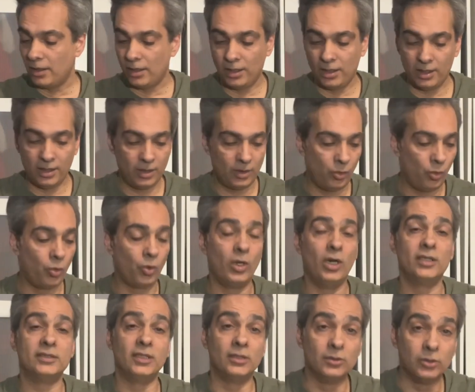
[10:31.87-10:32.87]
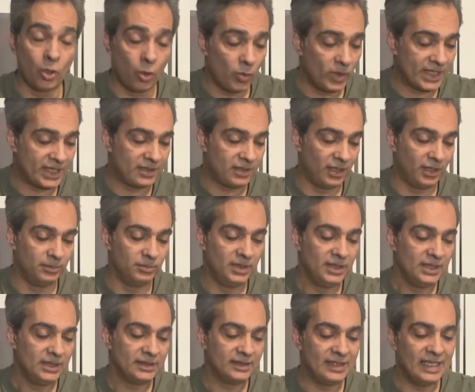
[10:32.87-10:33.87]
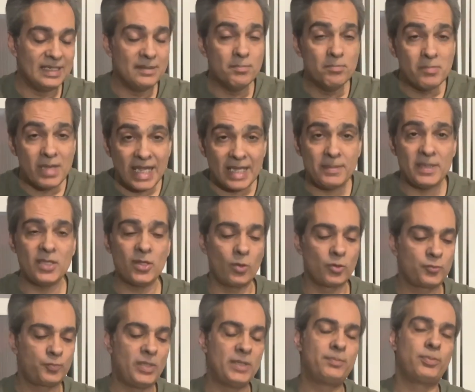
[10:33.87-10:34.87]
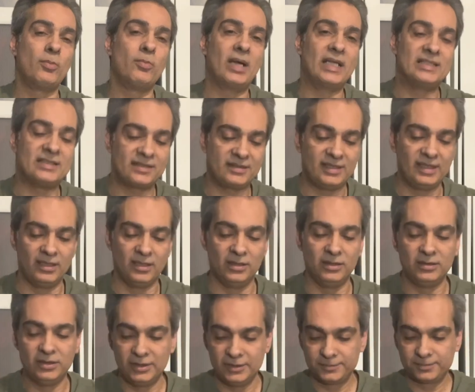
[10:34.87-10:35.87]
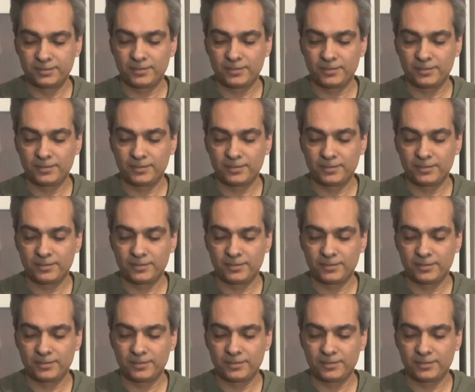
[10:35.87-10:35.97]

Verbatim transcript: uh, or on a low income, then maybe those people might still